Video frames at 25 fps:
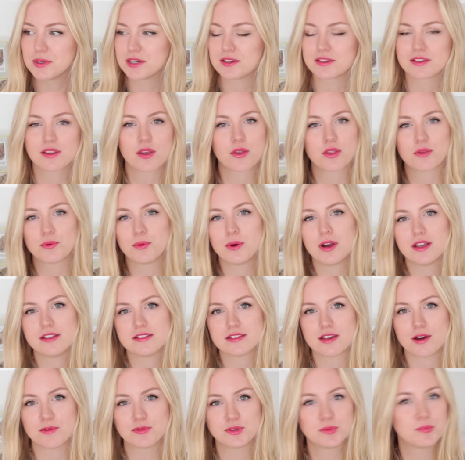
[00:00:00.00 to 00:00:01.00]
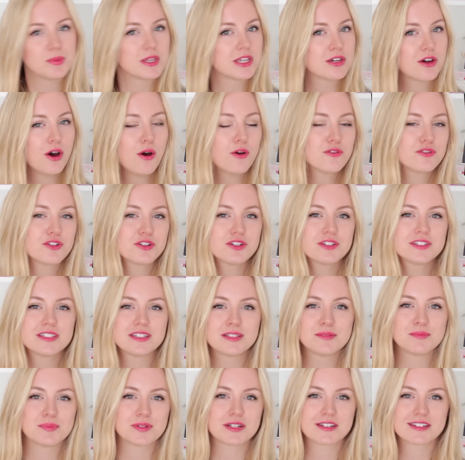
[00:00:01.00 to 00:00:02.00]
because otherwise I would be
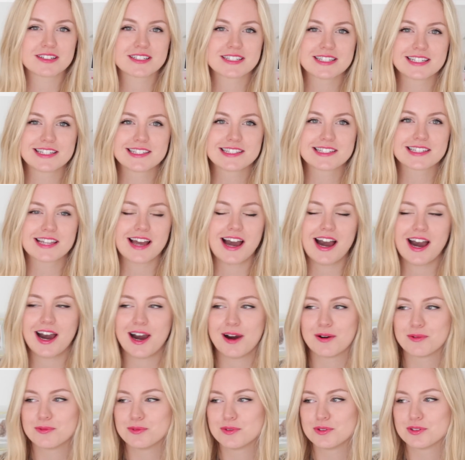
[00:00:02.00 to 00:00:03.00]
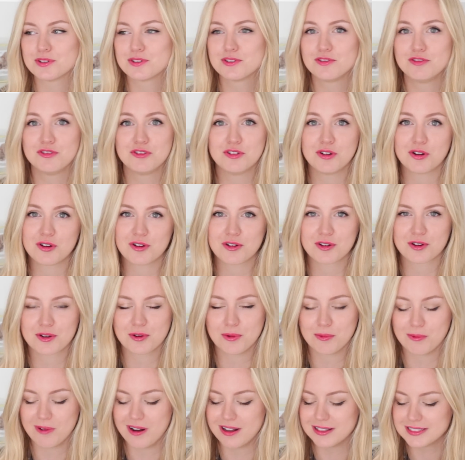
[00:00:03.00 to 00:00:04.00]
covered in piercings that I would no
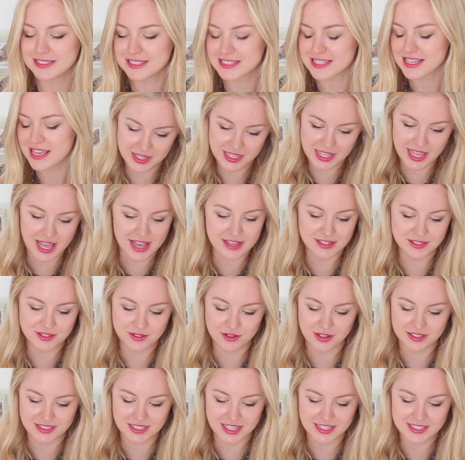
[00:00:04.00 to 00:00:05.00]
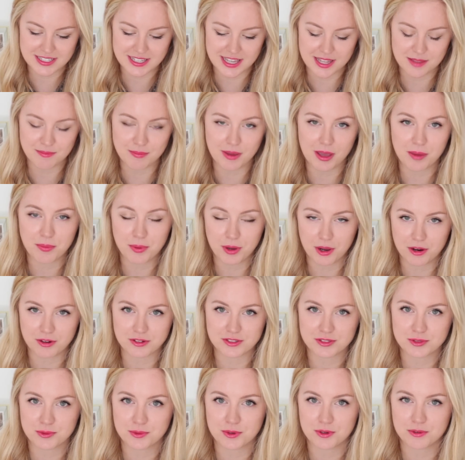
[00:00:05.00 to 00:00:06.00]
longer want. Yeah, so as I said, my
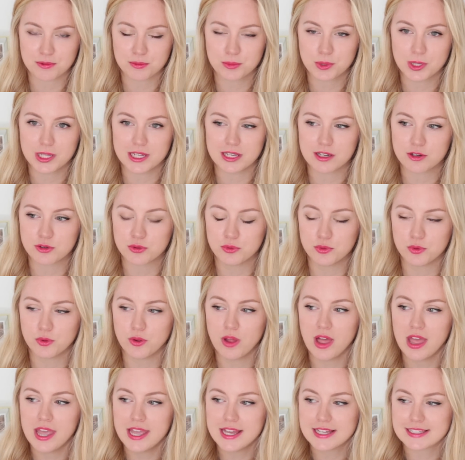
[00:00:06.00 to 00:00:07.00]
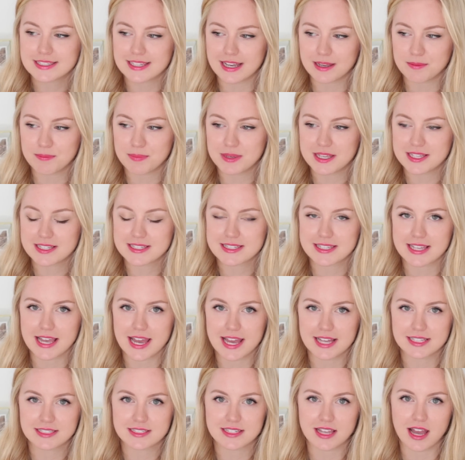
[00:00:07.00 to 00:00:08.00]
parents were really cool. That being
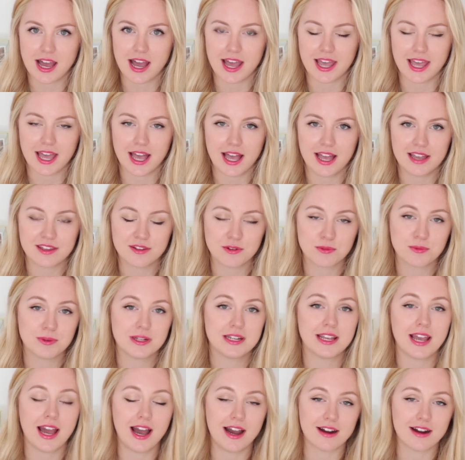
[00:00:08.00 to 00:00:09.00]
said, I had a really